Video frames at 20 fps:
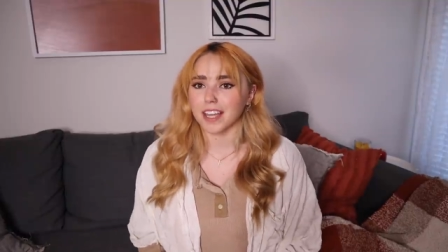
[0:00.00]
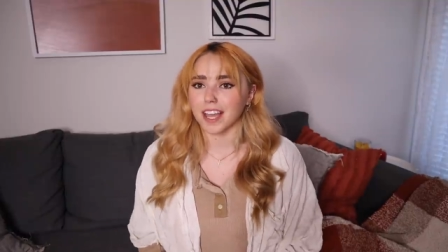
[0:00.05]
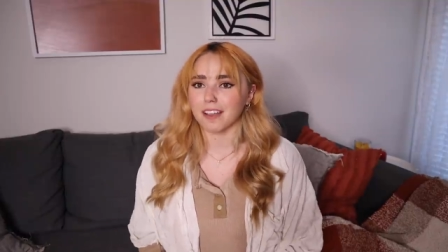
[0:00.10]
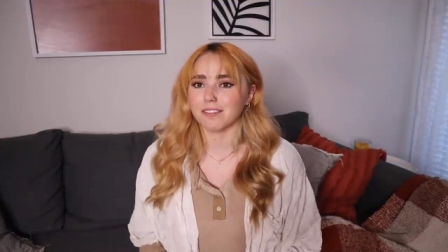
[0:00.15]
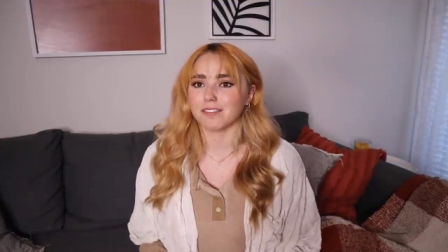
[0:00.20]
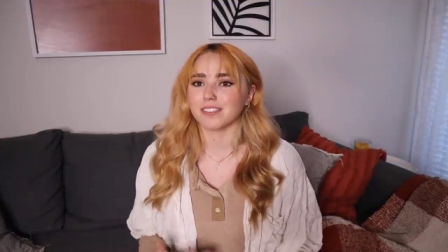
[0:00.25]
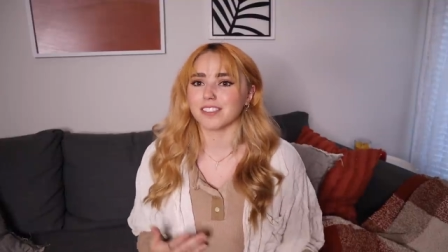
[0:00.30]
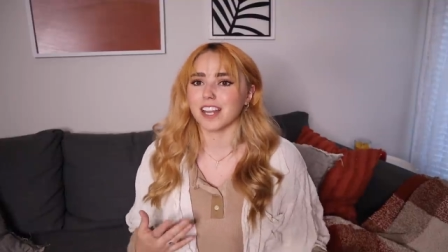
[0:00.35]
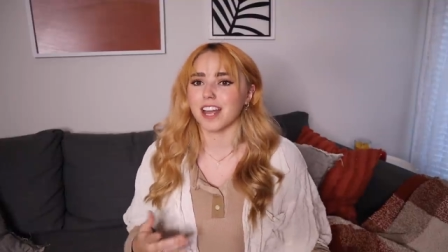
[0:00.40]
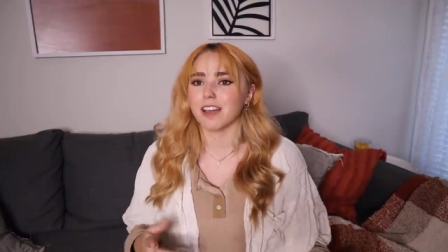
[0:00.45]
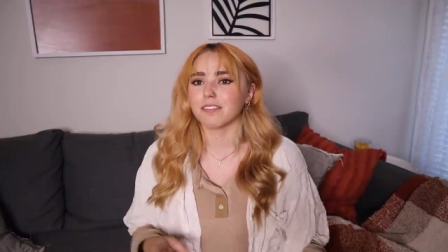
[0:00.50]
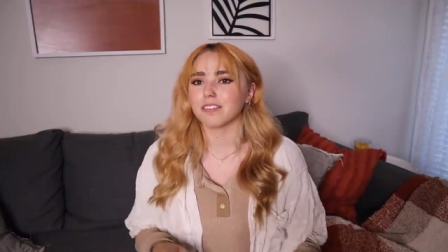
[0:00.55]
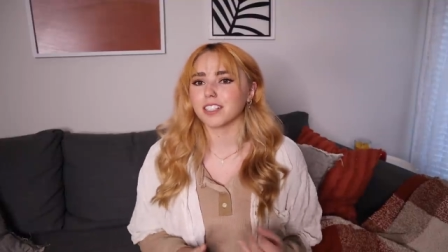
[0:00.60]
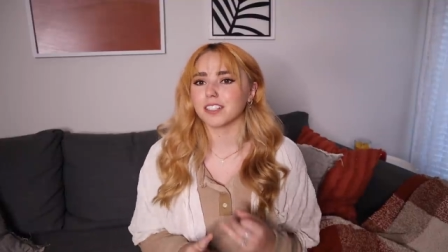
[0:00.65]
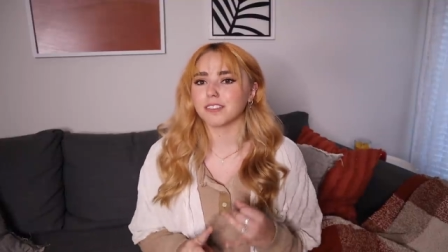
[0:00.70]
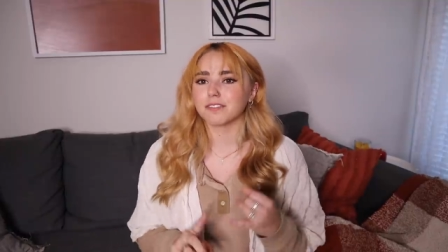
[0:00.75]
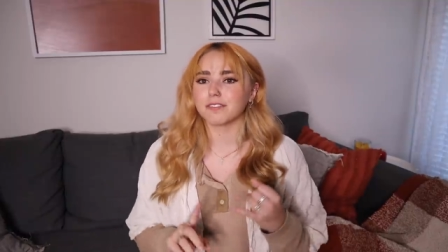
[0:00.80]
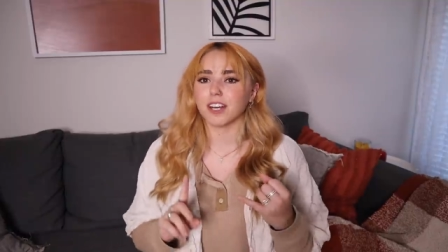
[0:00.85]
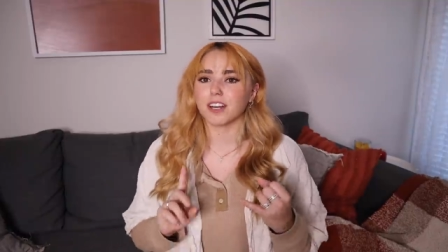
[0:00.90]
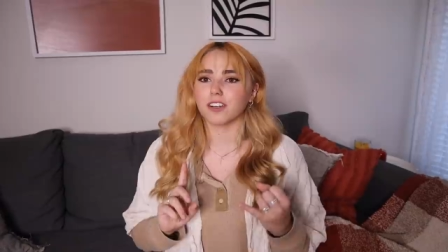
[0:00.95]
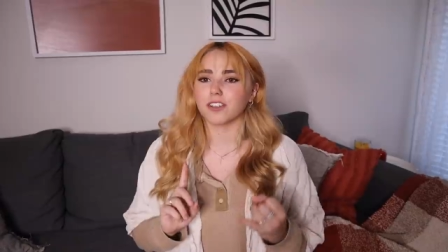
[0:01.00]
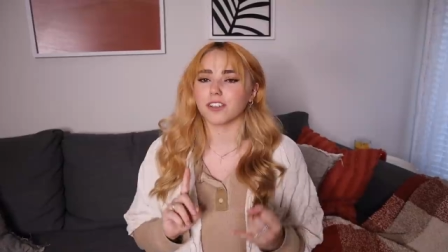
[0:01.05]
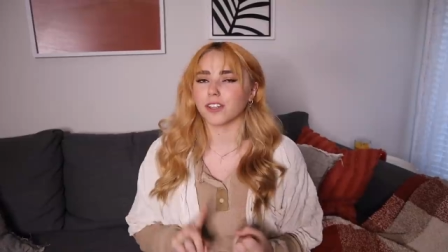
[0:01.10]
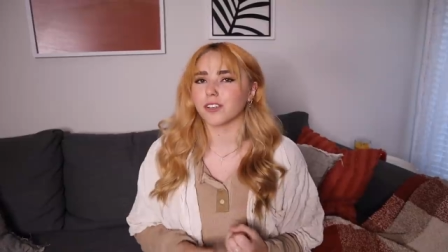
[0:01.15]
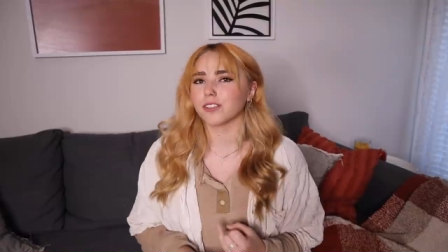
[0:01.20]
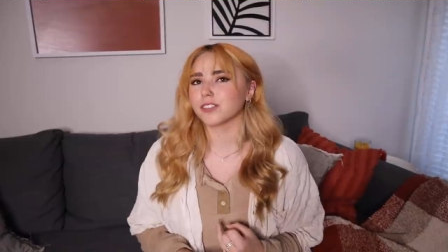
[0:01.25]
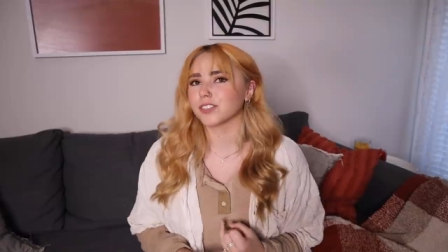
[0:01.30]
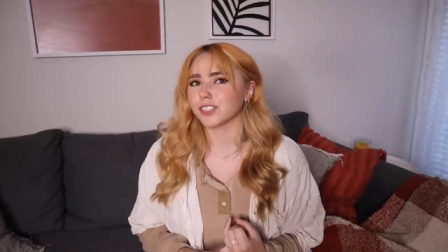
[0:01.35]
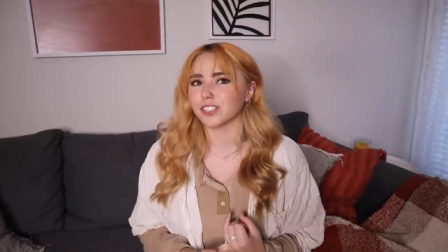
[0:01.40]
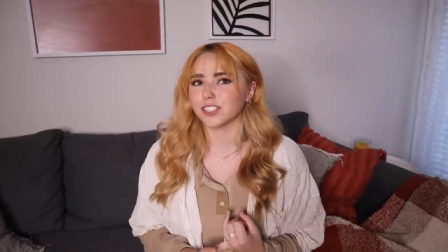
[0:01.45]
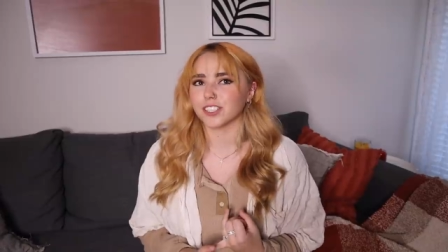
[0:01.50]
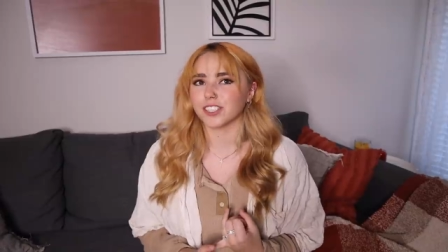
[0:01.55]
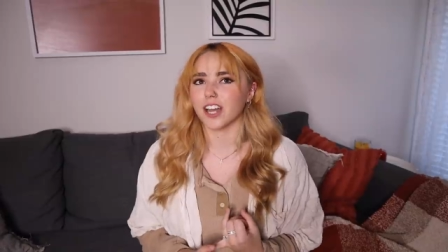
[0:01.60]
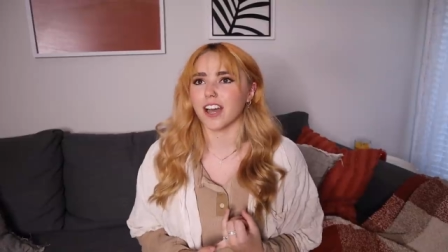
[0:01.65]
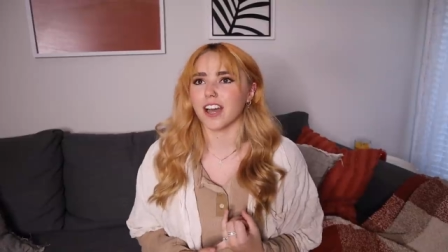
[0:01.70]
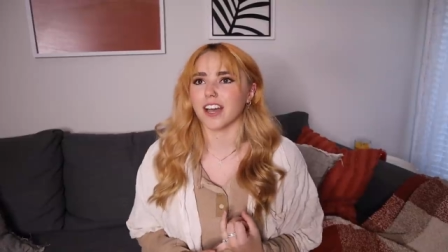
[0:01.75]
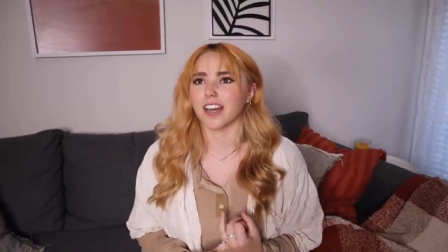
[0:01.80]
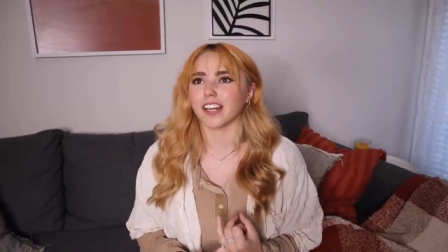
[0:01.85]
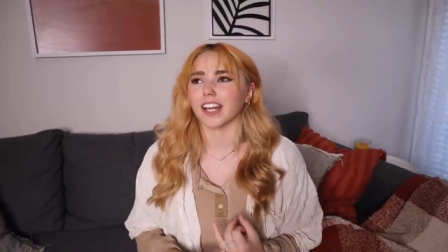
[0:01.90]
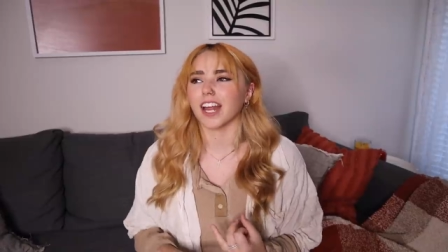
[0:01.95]
I've never felt closer to
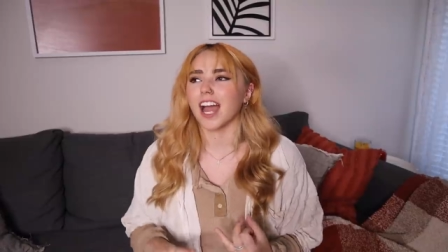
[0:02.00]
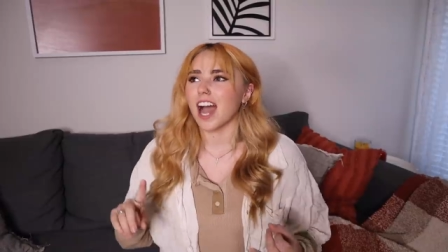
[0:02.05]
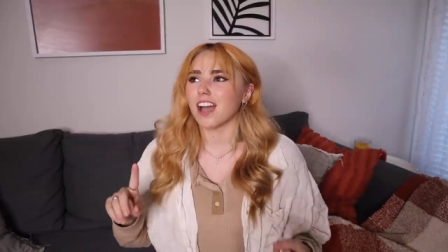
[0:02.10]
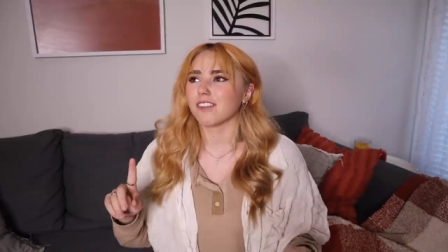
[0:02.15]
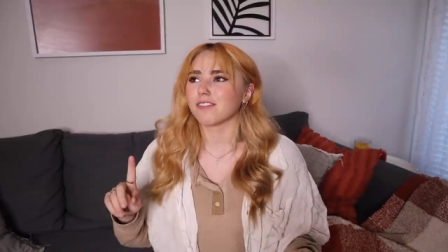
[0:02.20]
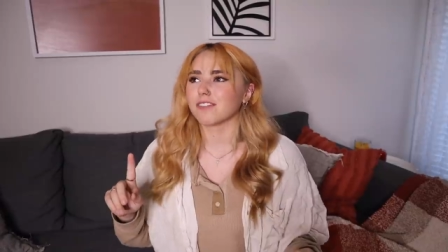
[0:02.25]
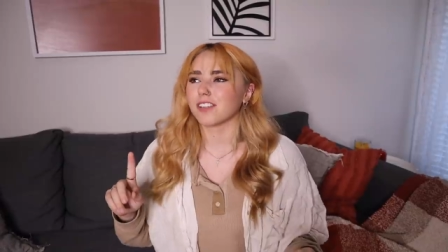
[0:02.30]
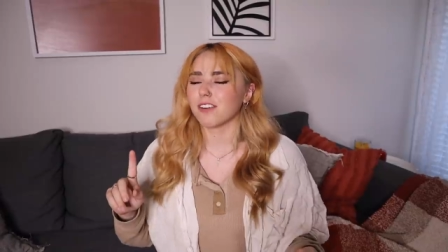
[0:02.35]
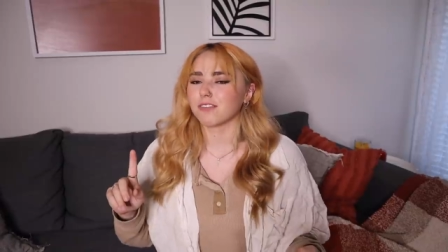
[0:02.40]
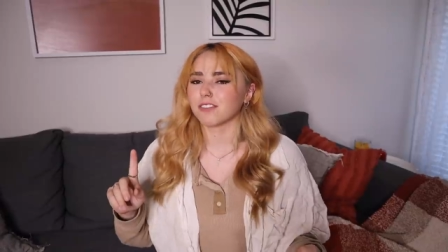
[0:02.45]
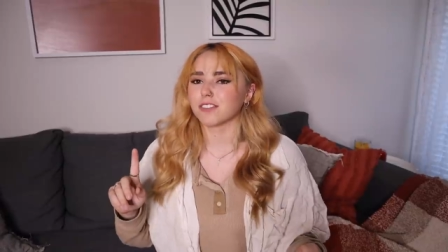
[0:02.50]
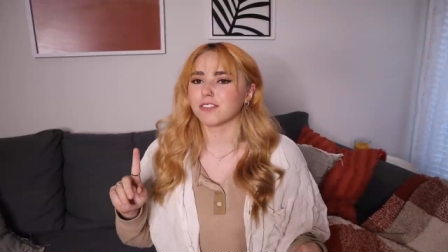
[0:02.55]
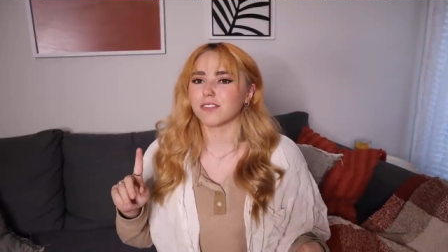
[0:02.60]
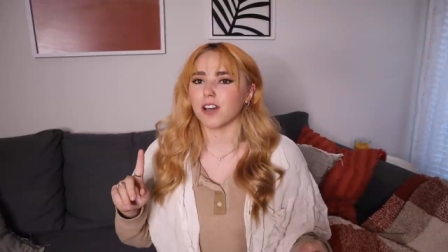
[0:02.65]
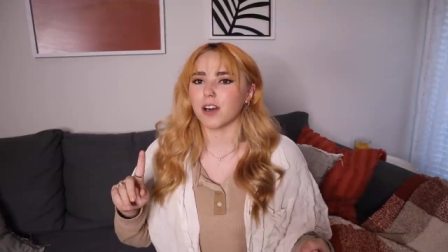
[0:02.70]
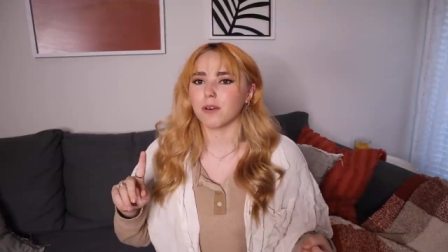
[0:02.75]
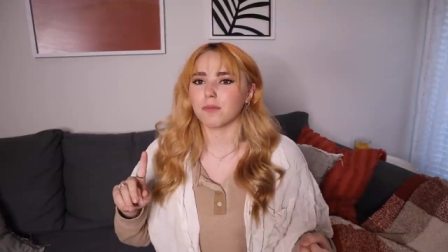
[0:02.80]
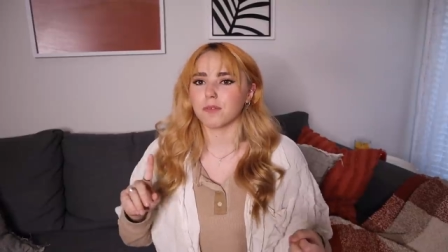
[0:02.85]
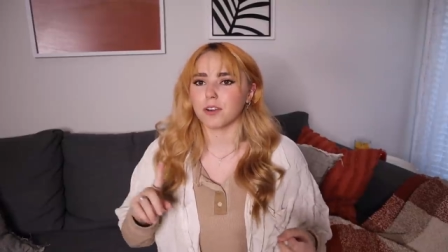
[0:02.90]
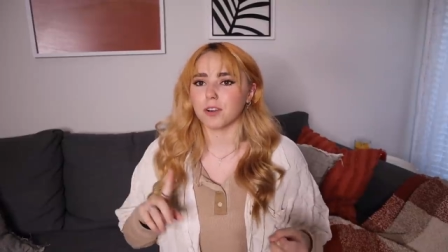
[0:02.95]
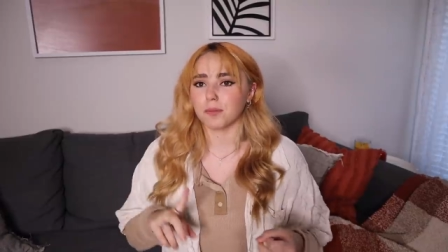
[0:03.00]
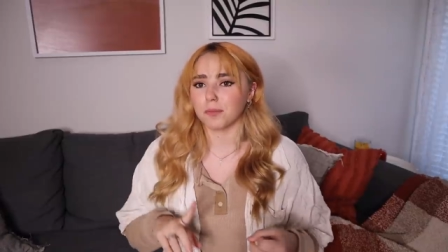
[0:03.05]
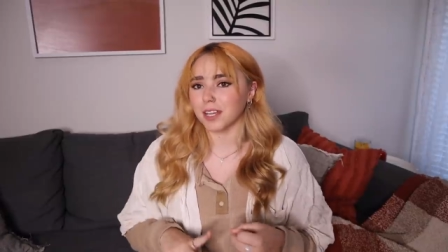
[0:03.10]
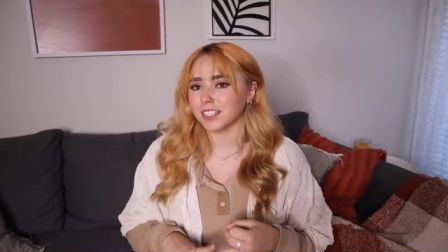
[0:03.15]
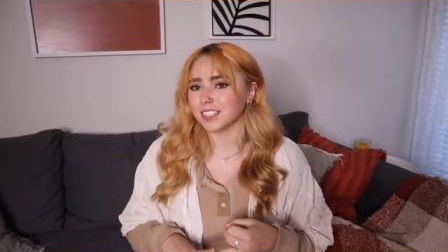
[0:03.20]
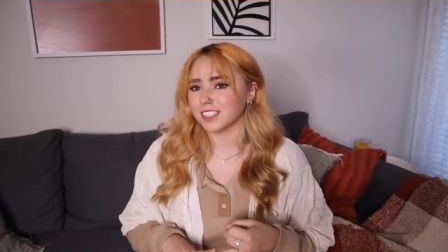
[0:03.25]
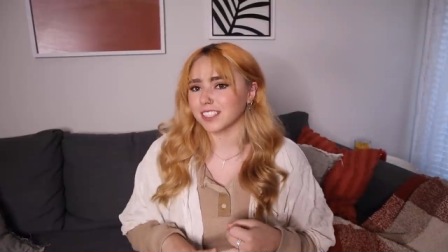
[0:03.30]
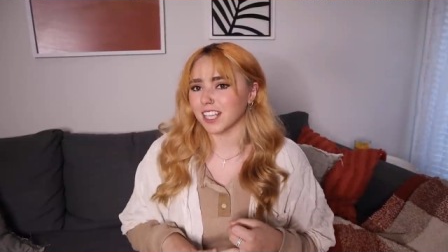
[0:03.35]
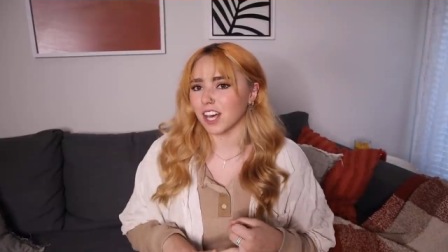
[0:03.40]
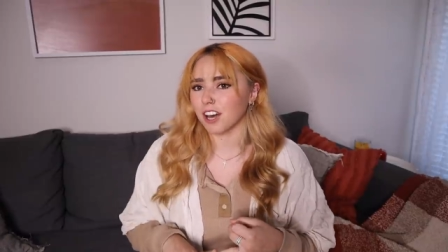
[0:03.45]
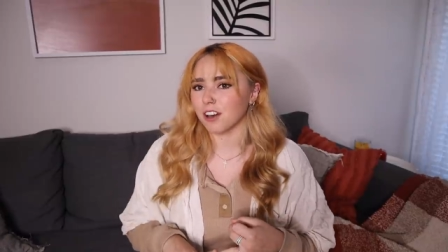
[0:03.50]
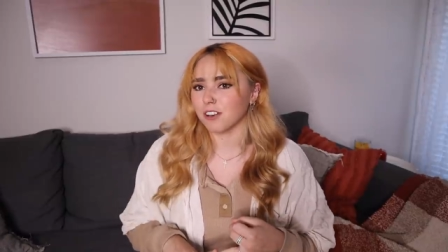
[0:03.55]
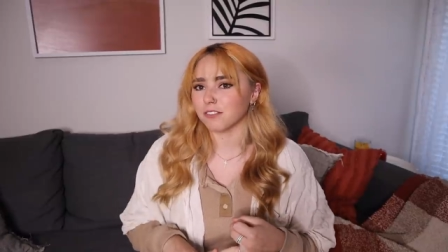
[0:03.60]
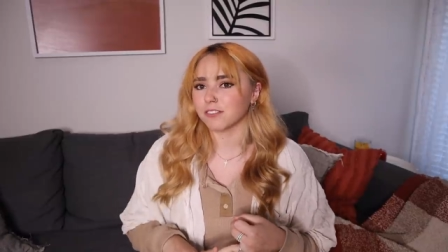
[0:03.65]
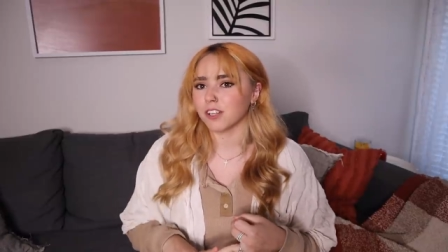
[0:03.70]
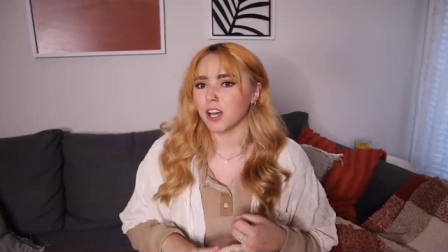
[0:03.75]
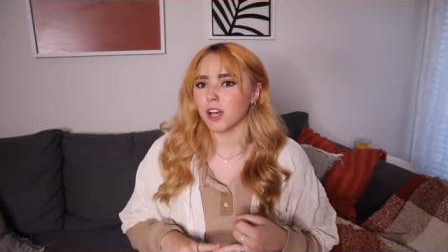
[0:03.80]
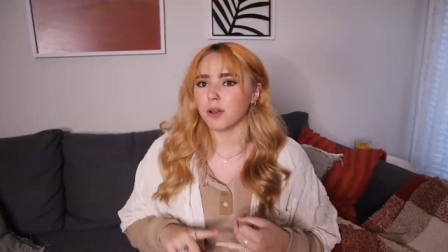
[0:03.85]
God. I've never felt more myself,